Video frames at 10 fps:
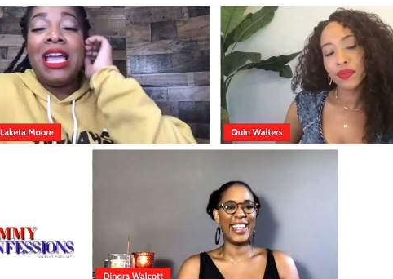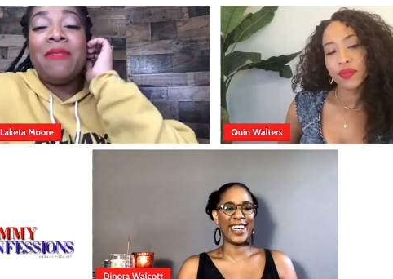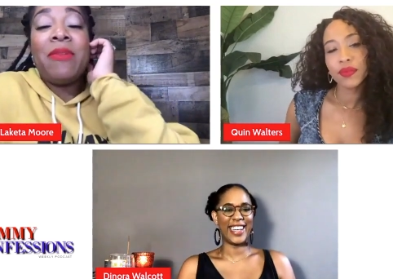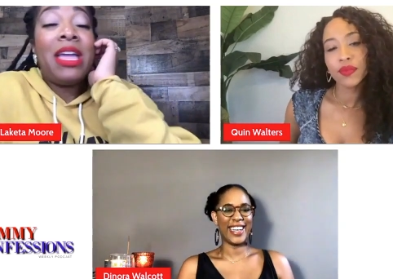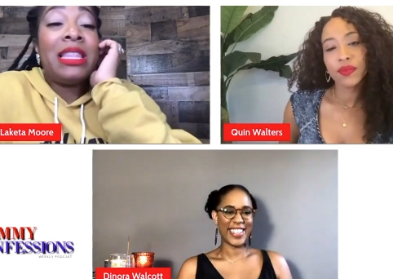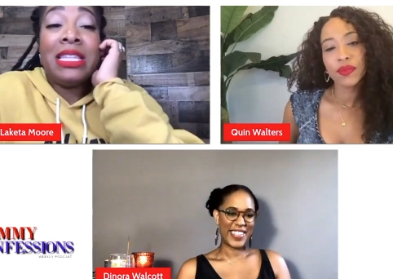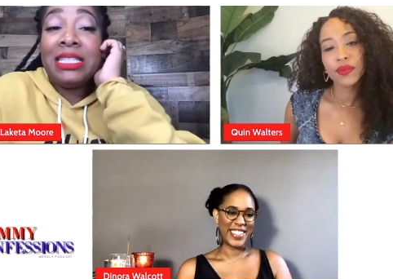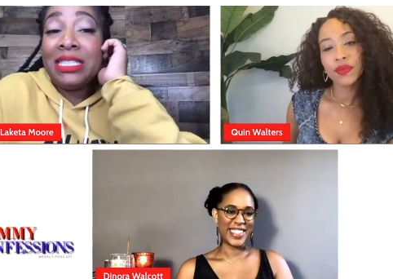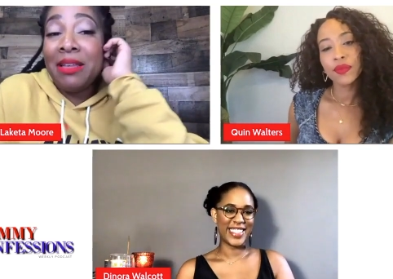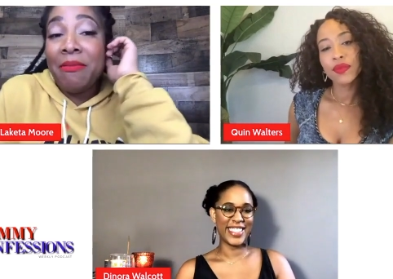Speaker 1: Amen.
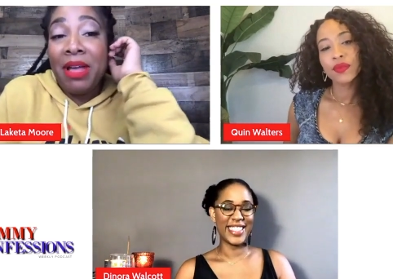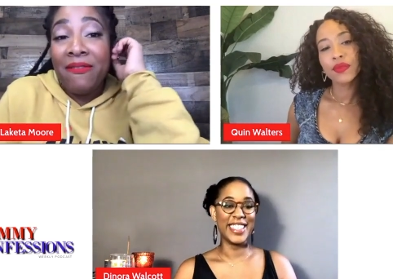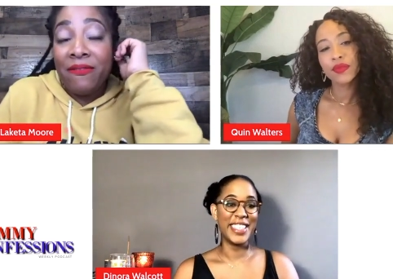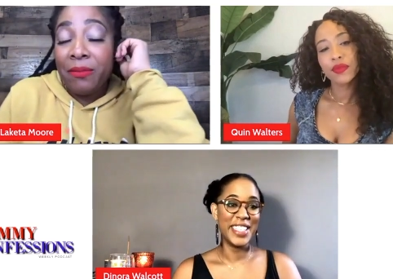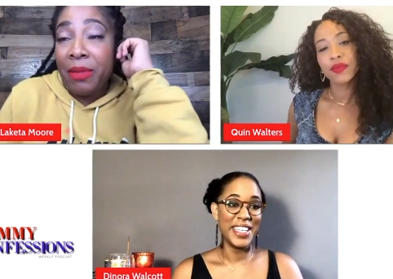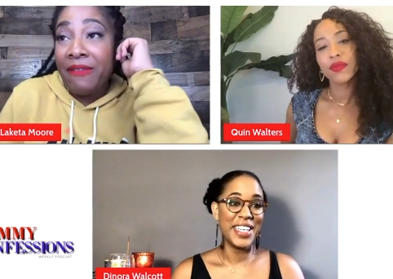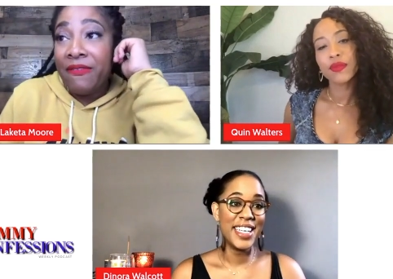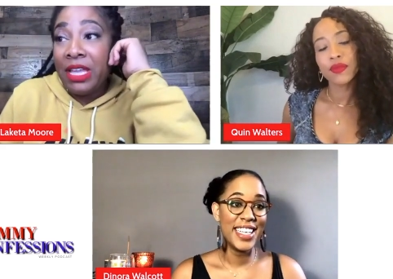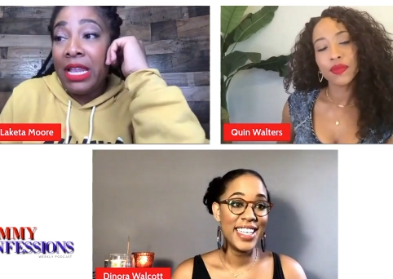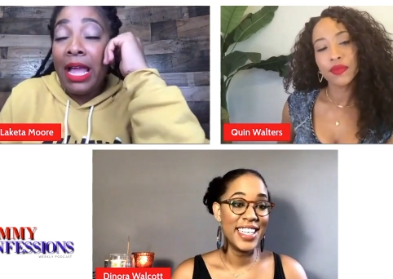Listen, my
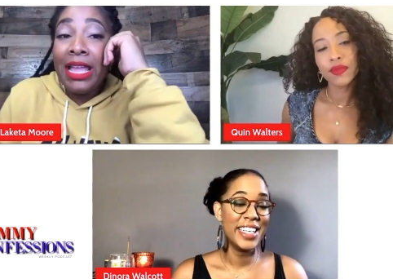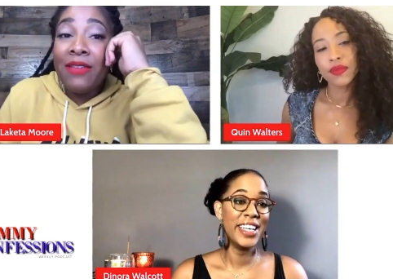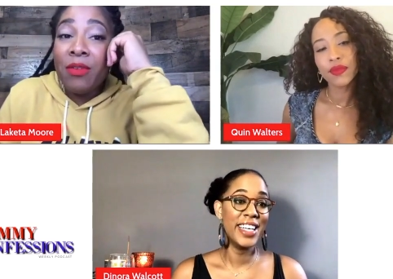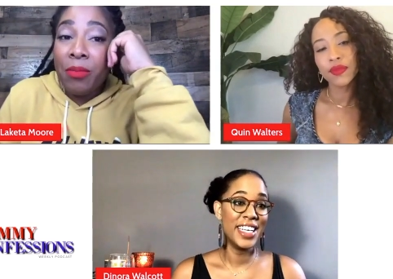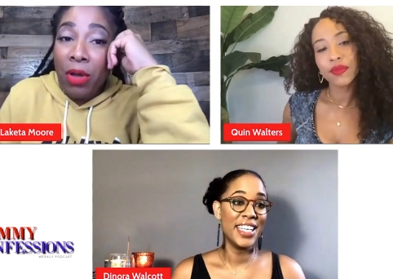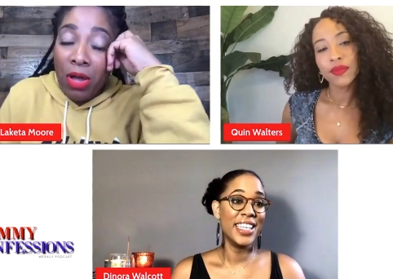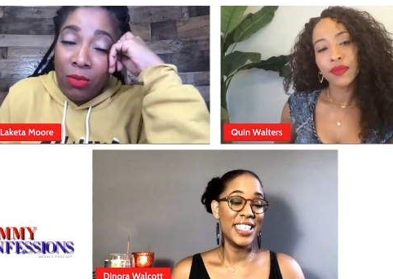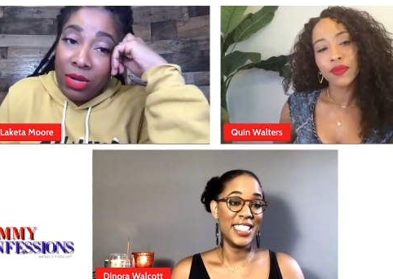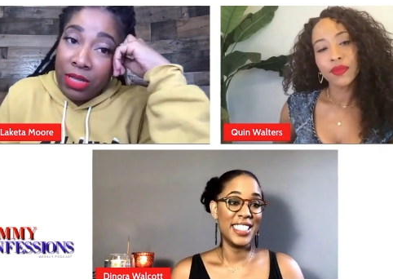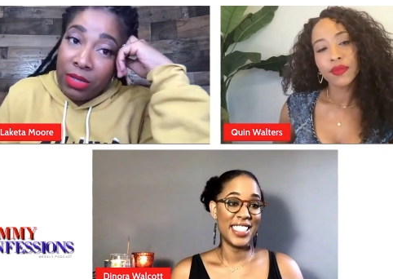my feet. I even
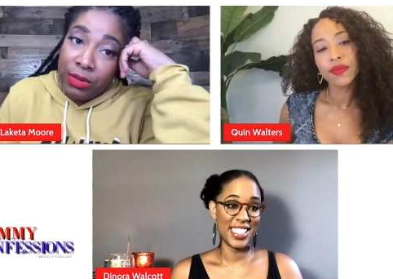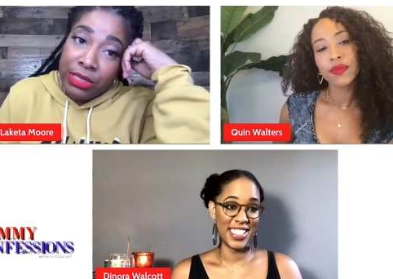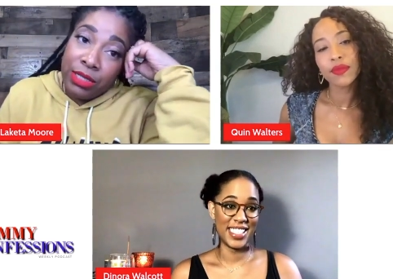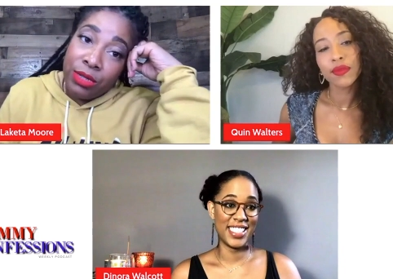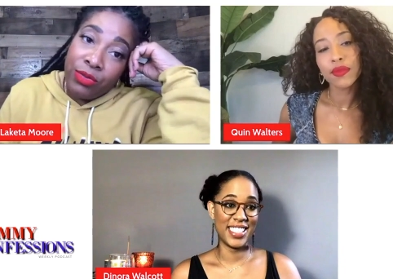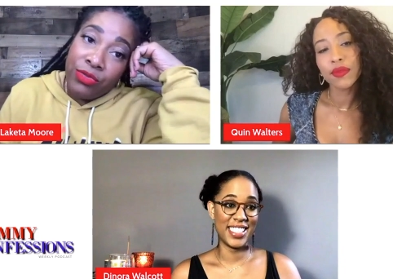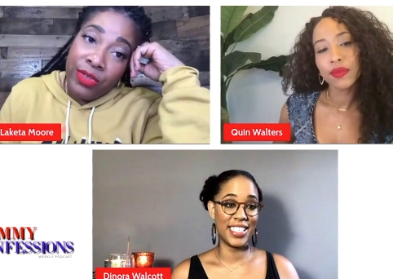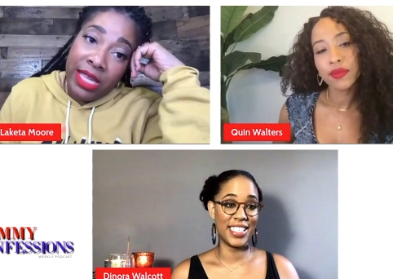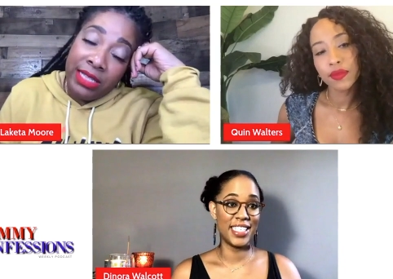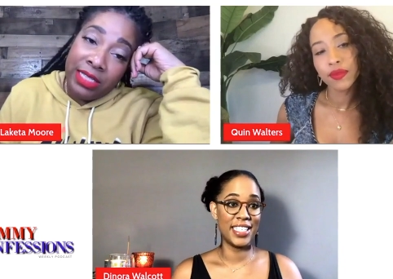bought one of those little
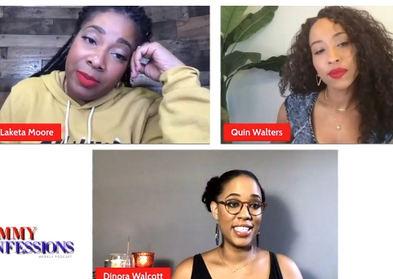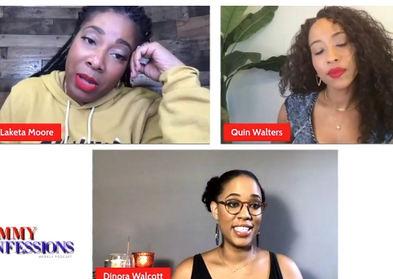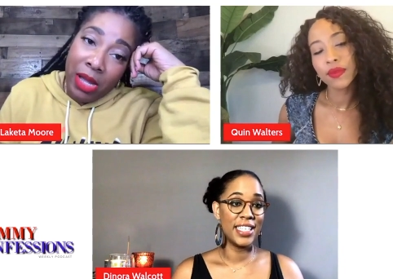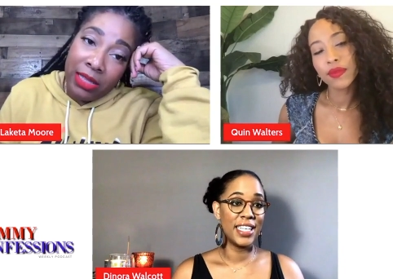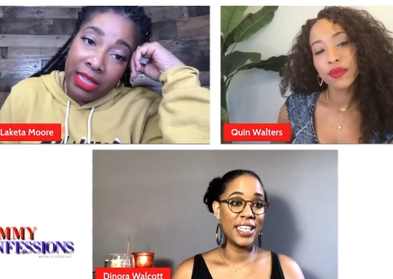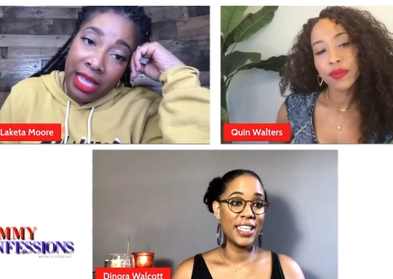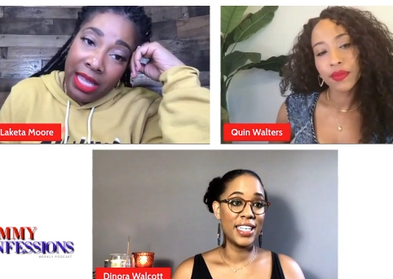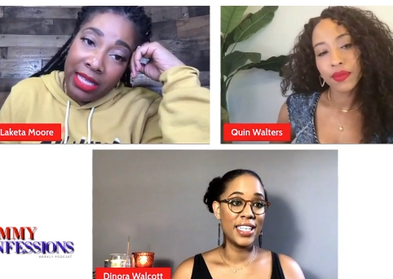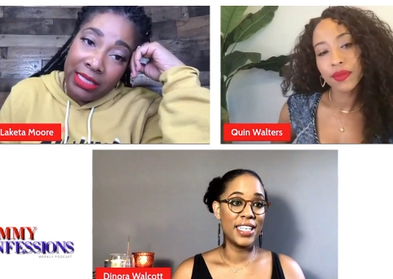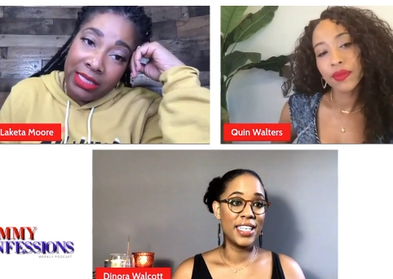feet spa
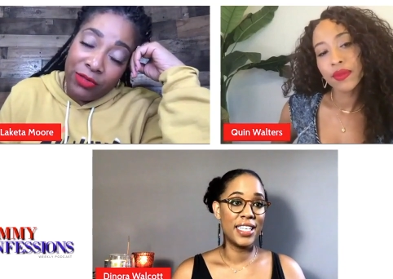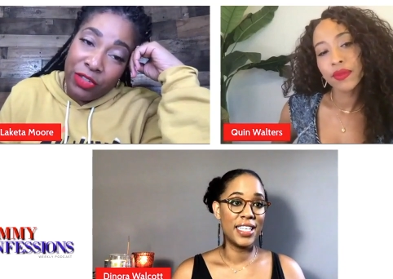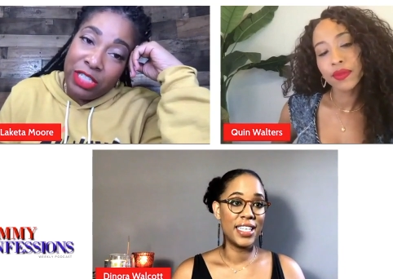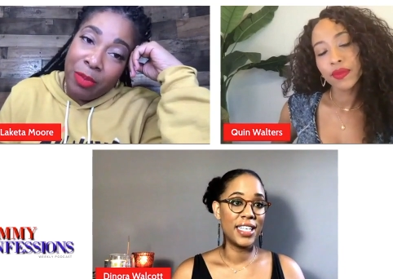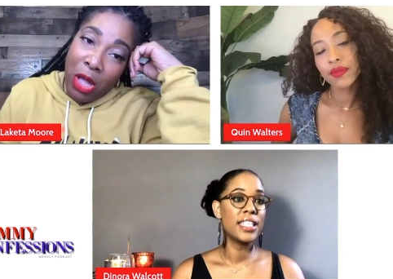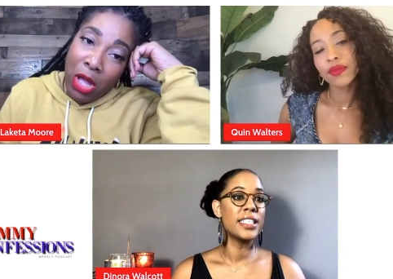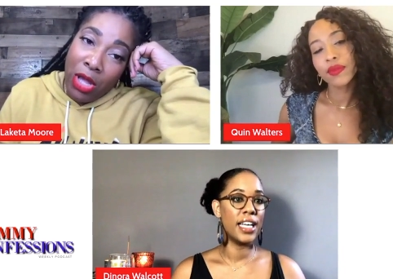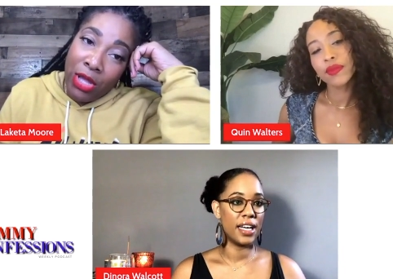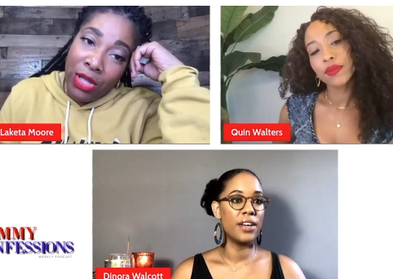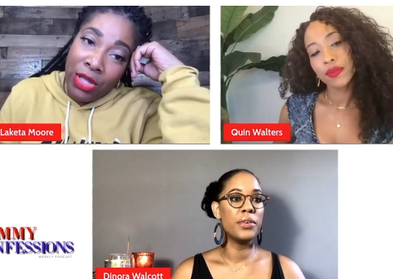things, the foot
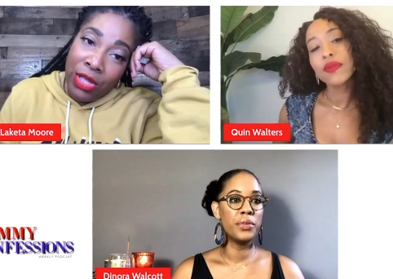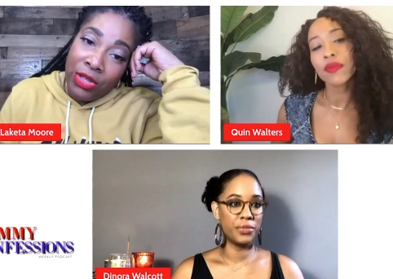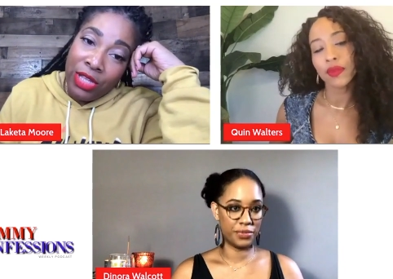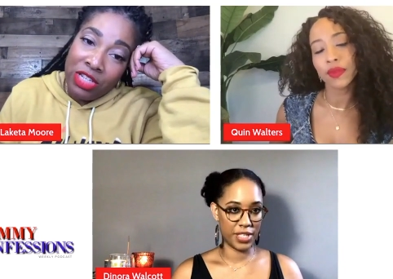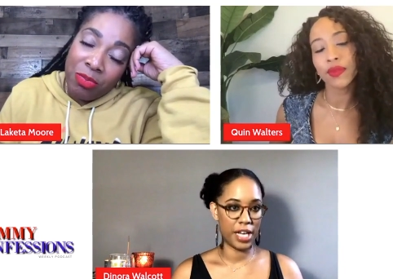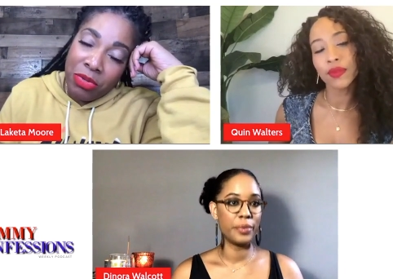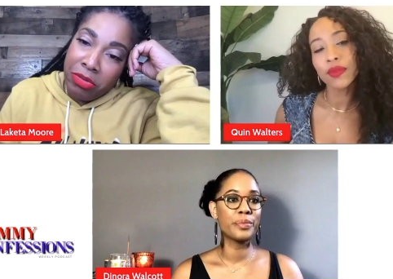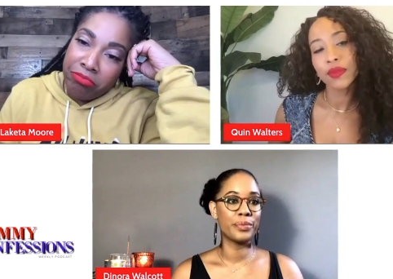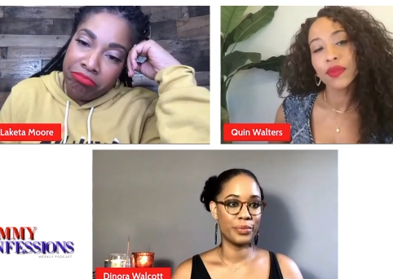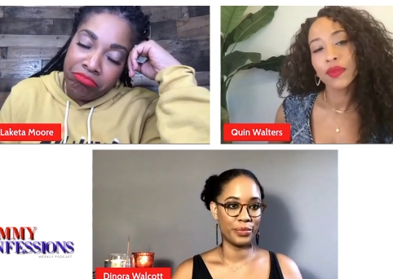spa. Yeah. Mm-hmm.
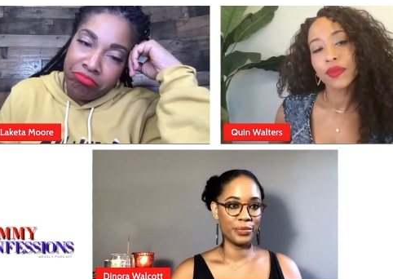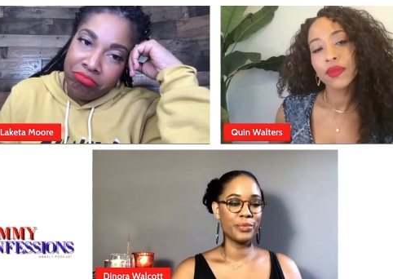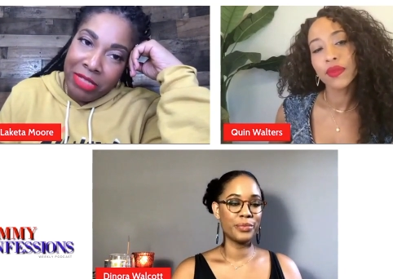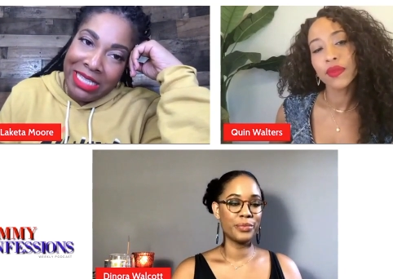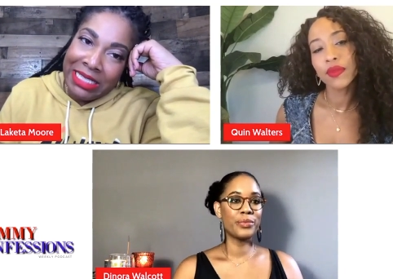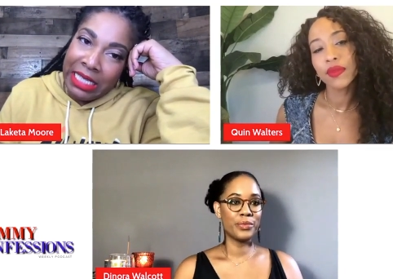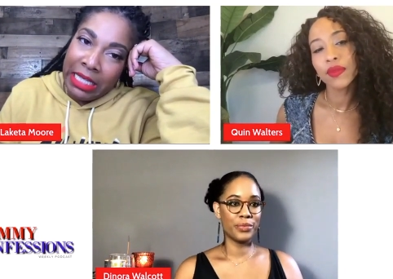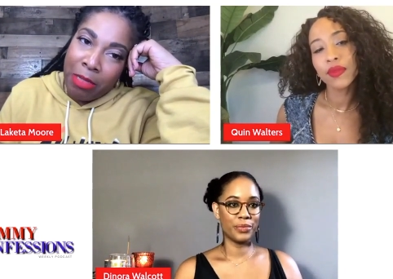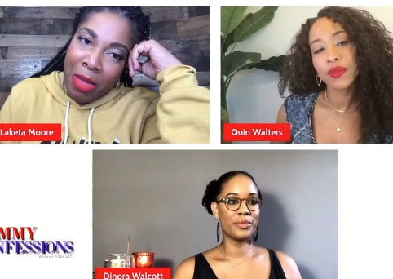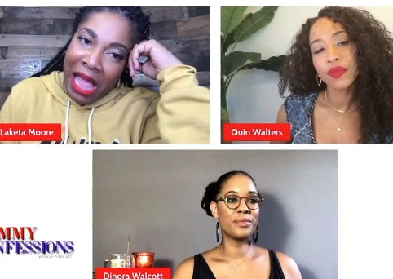Foot. It's
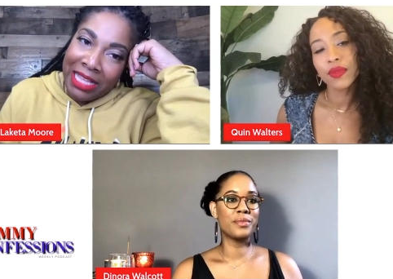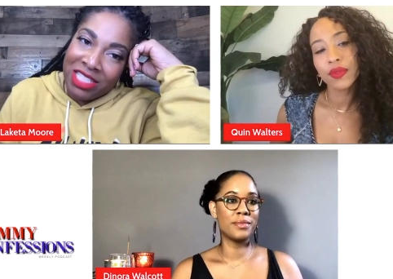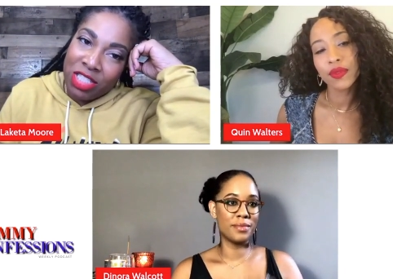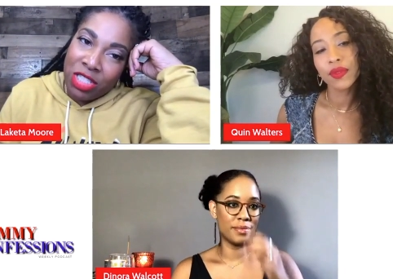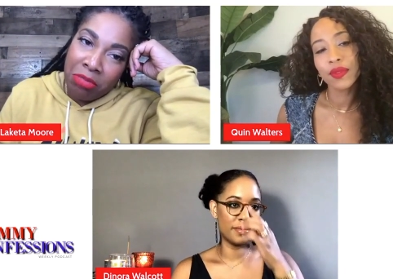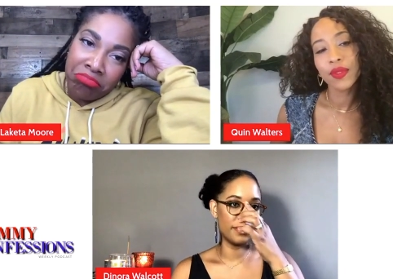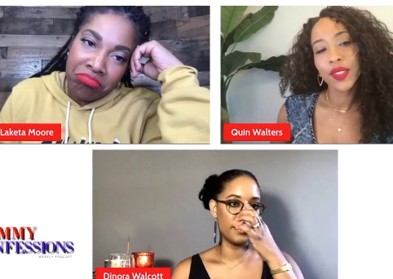still in the box.